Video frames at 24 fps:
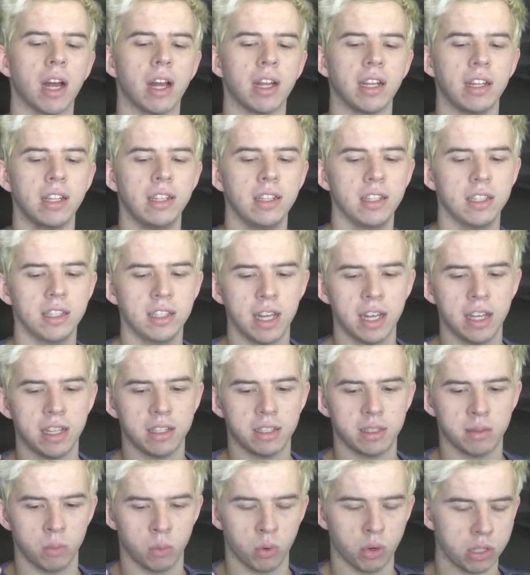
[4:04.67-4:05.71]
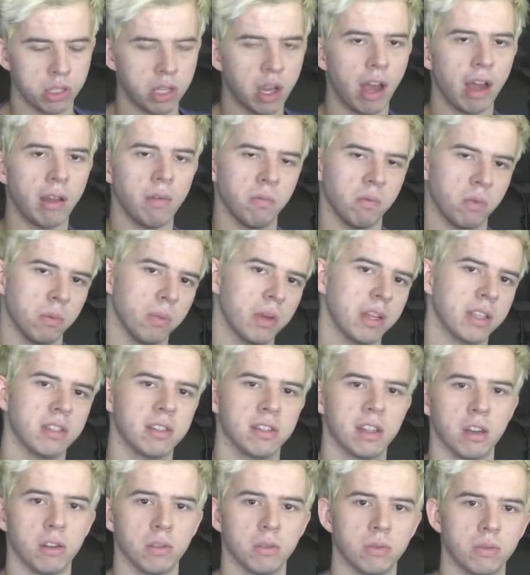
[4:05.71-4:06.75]
I need to take some more time for
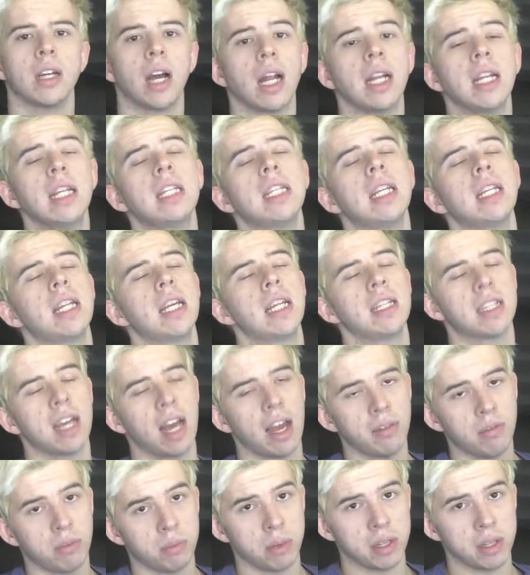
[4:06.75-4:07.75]
myself. I need to take time for